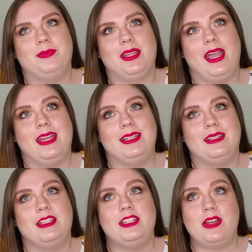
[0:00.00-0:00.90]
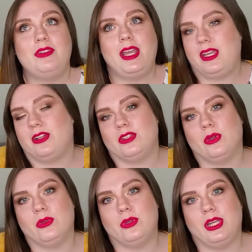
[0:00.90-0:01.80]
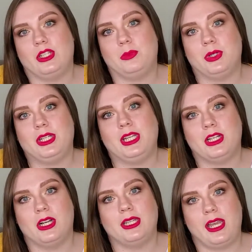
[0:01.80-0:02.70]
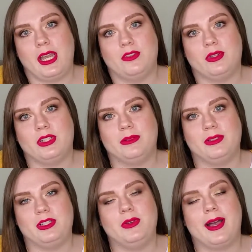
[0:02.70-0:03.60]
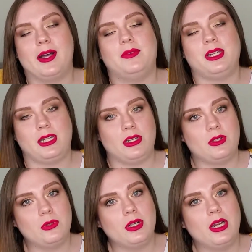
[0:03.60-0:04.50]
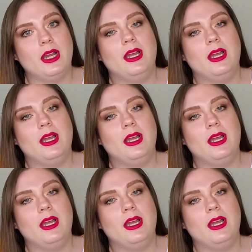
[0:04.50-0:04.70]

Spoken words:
And 7, 8 years old is a pretty young age for someone to have an eating disorder.